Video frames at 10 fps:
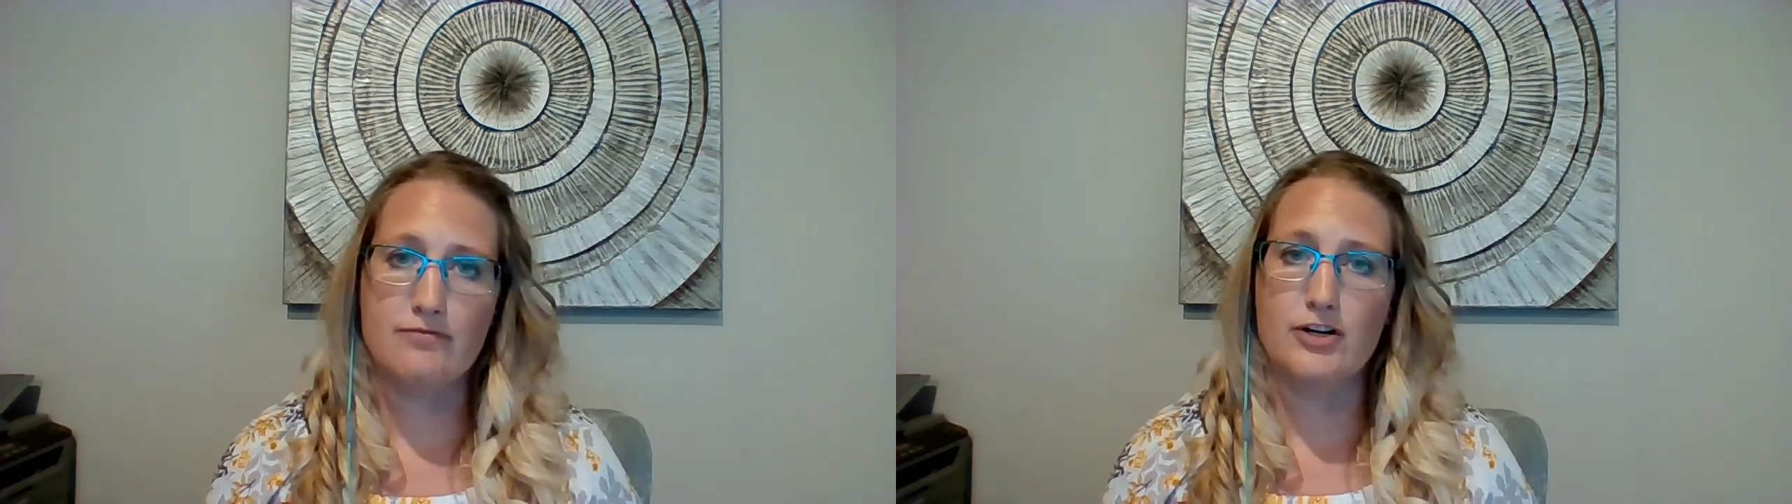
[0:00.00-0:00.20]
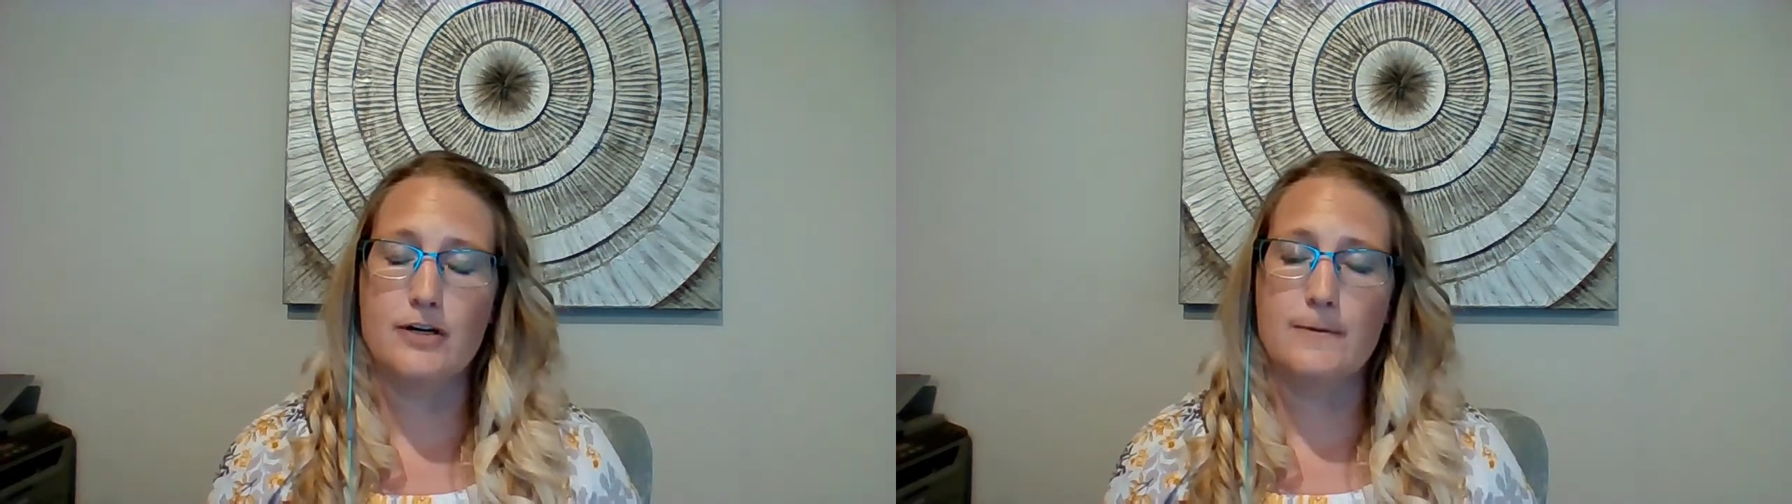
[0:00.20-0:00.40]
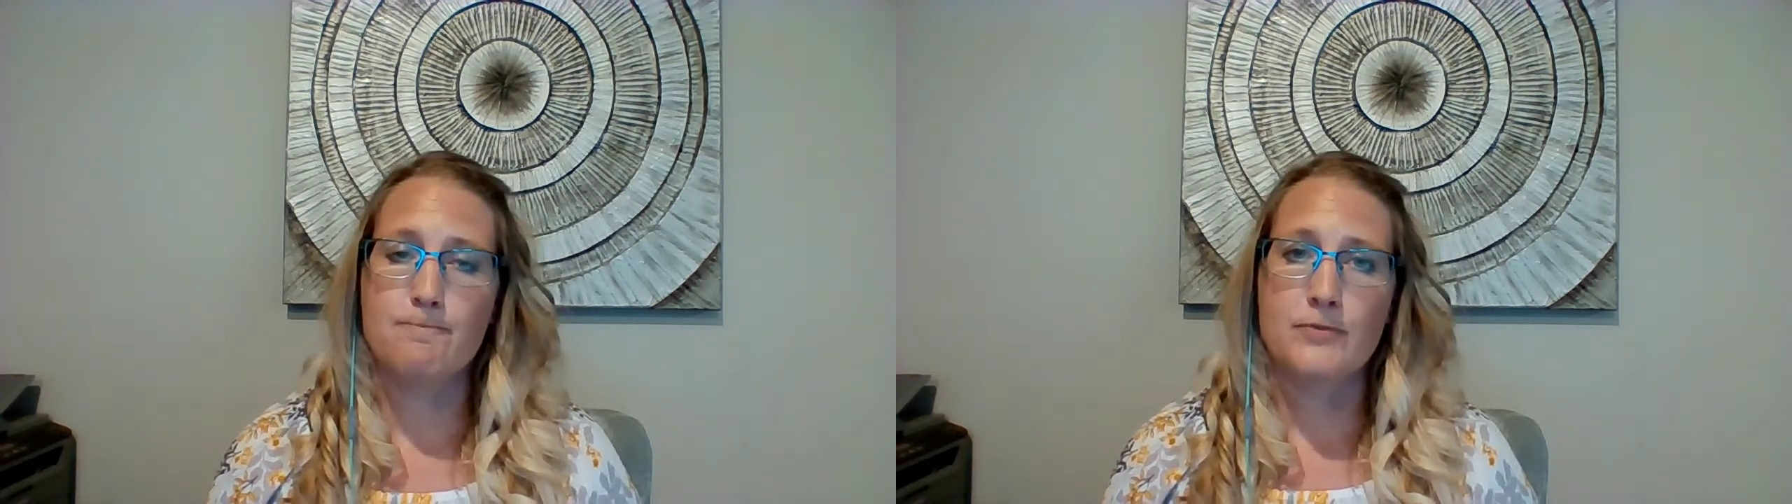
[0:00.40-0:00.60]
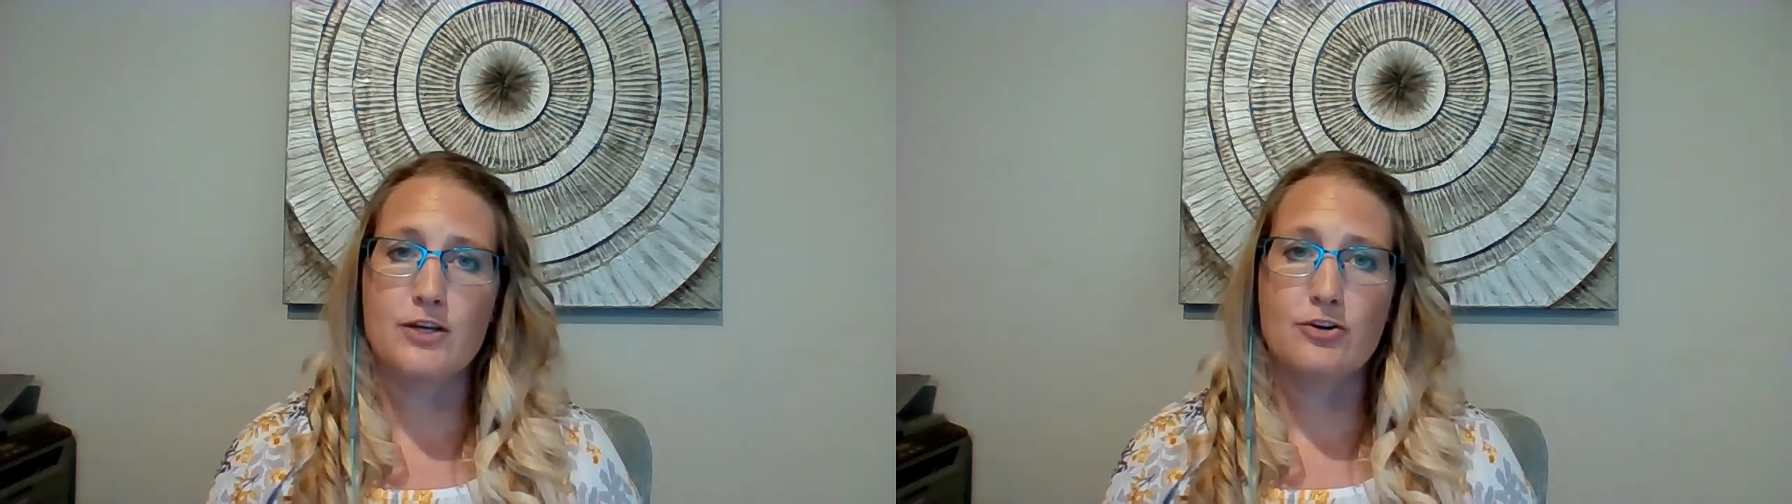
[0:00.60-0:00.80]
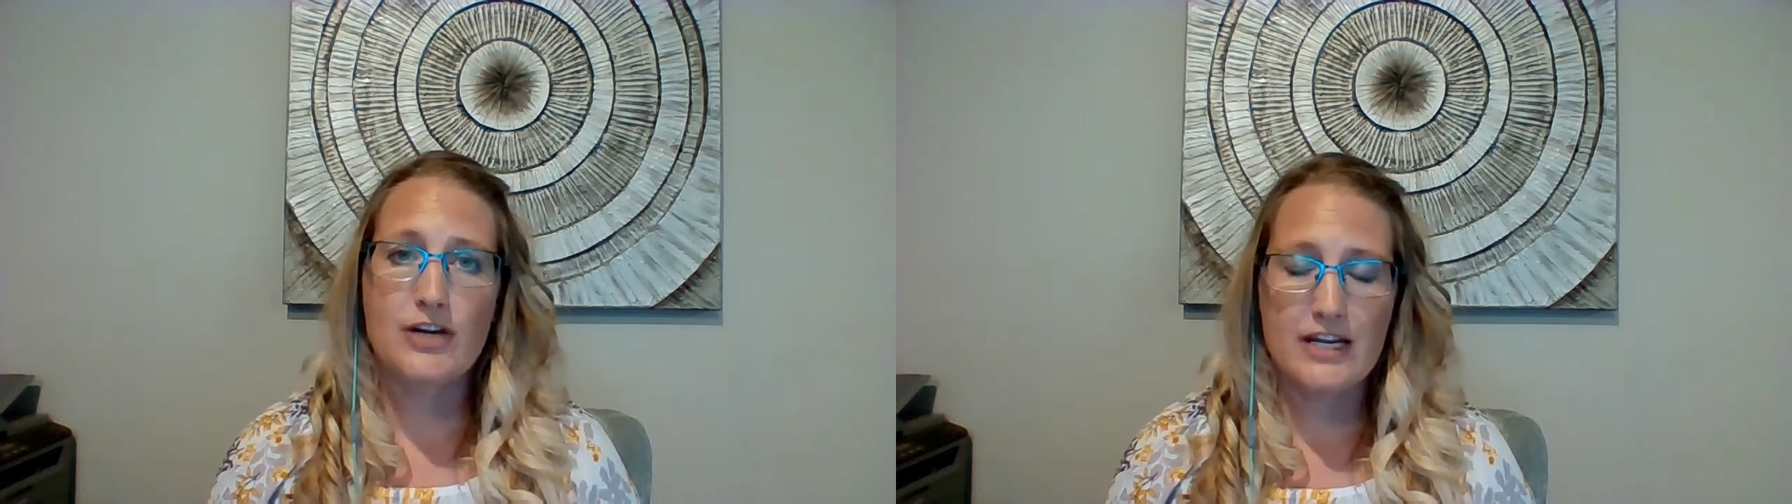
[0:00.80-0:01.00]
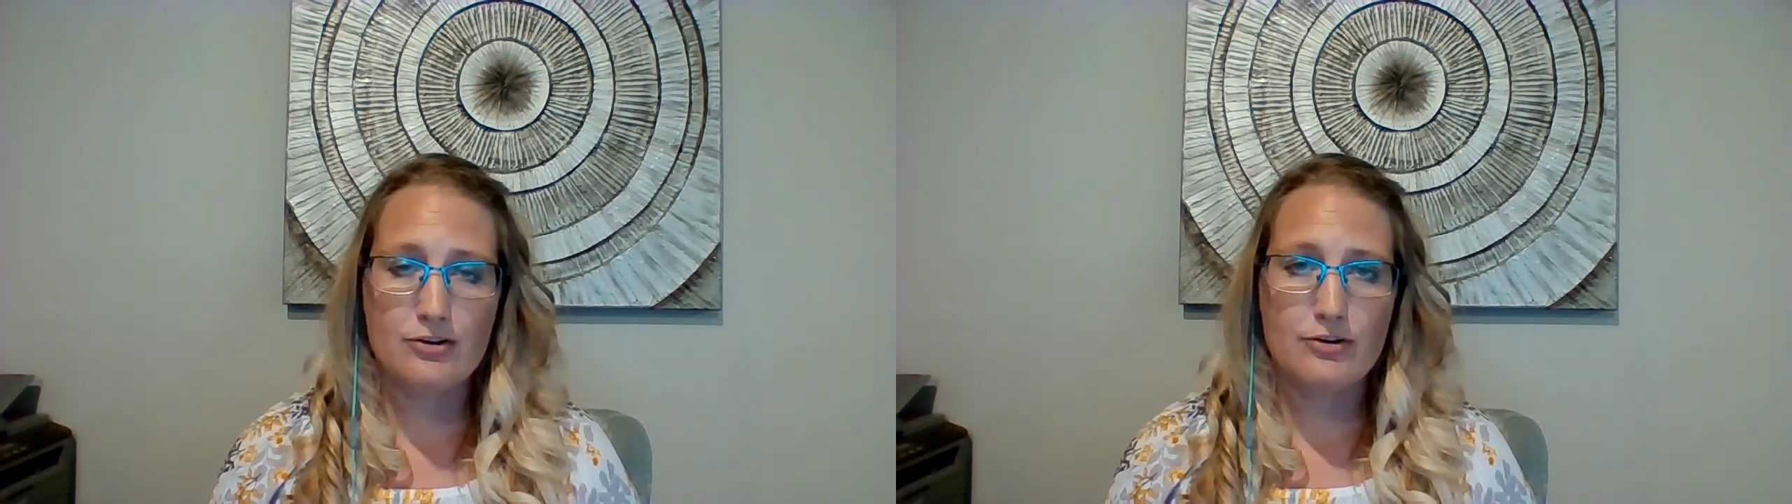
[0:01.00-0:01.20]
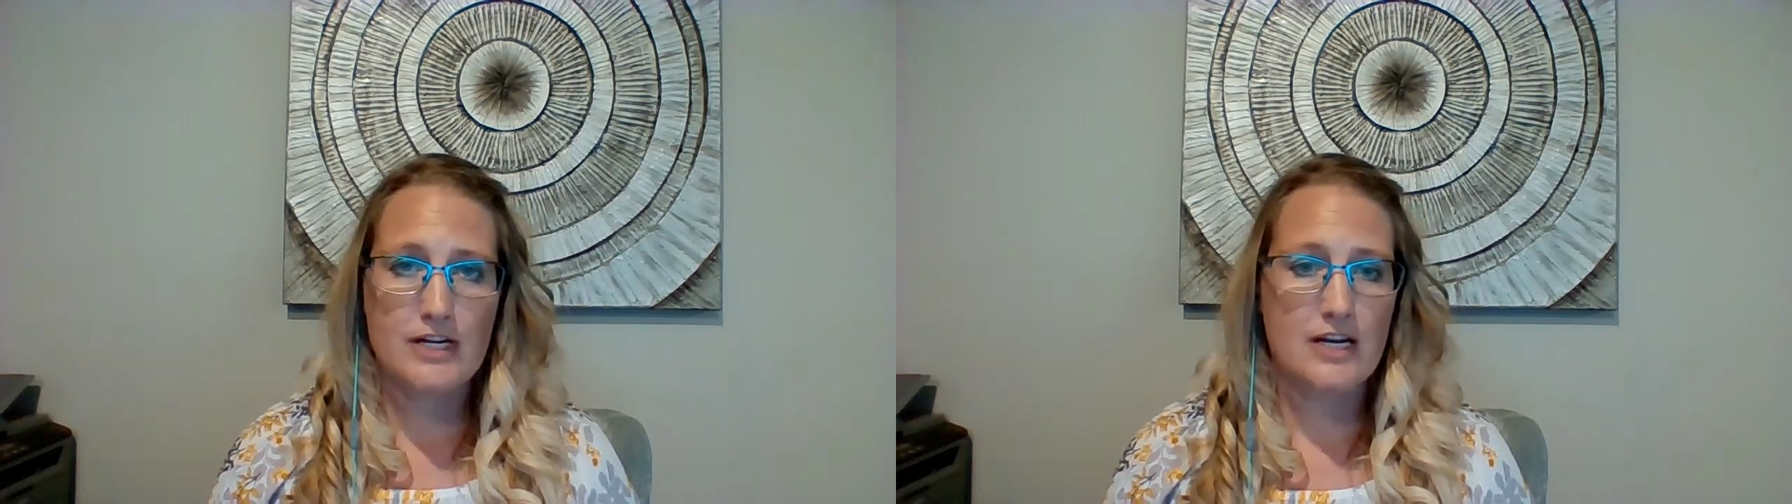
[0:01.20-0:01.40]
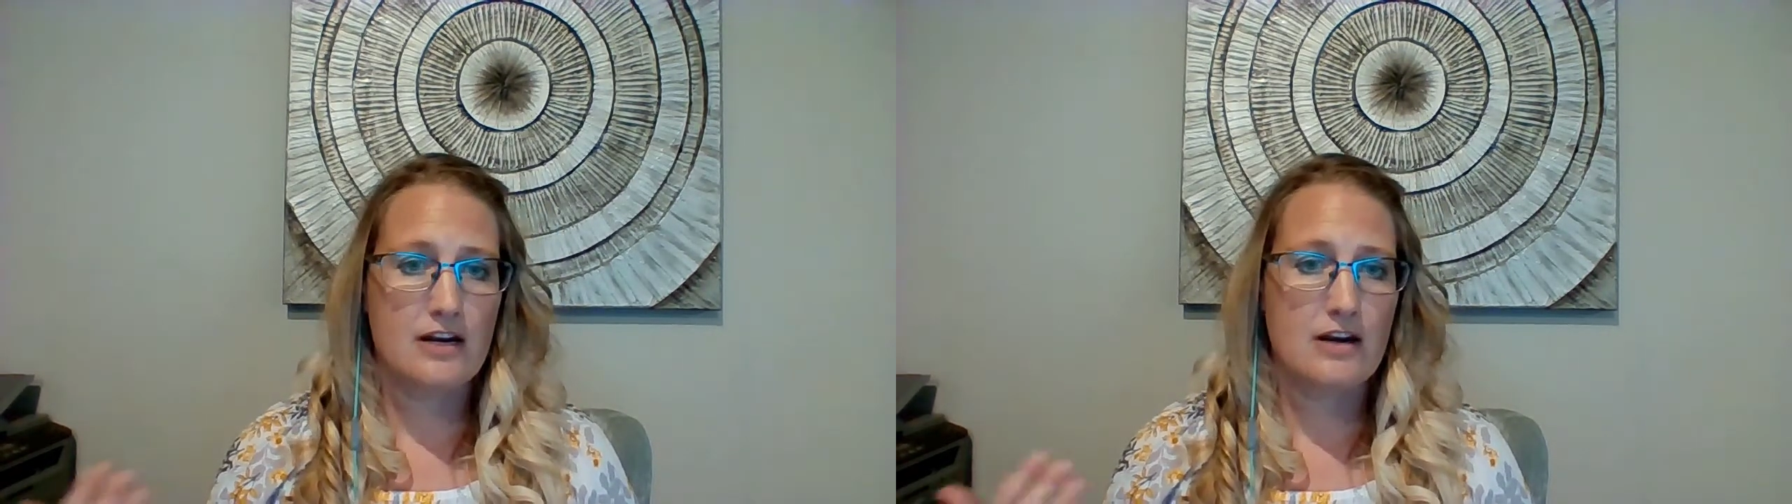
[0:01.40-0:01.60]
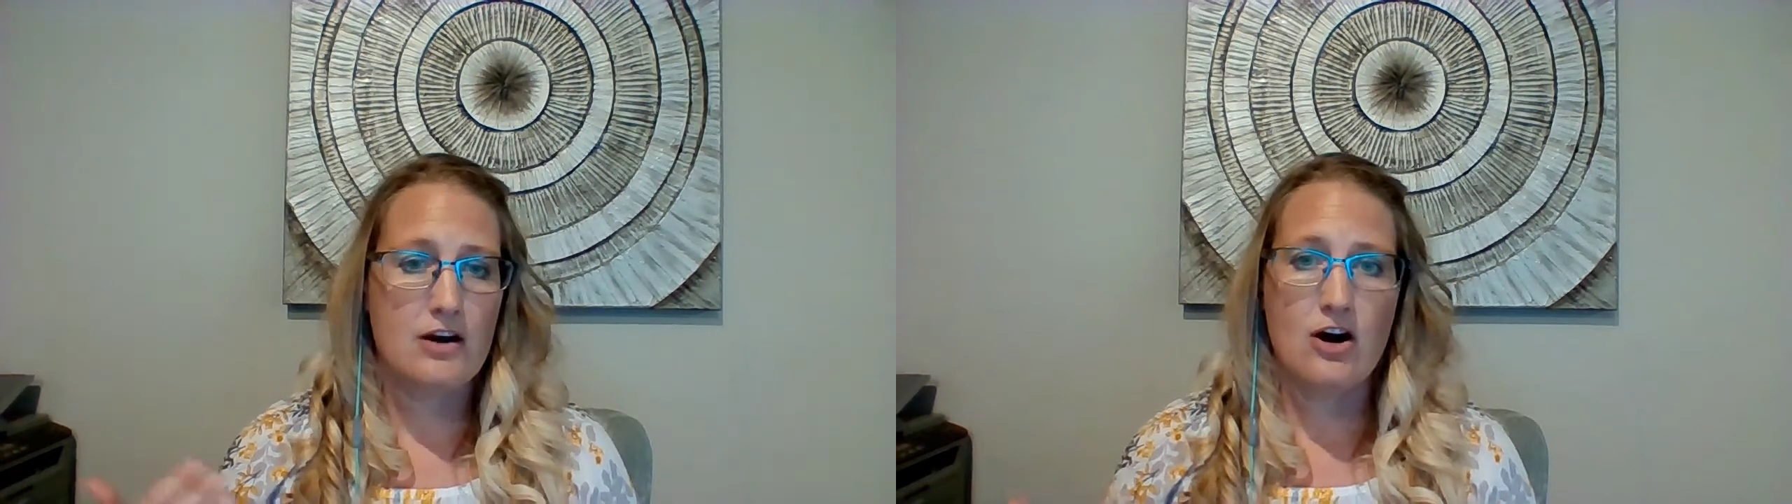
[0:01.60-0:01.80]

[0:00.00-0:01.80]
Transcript: for your catering,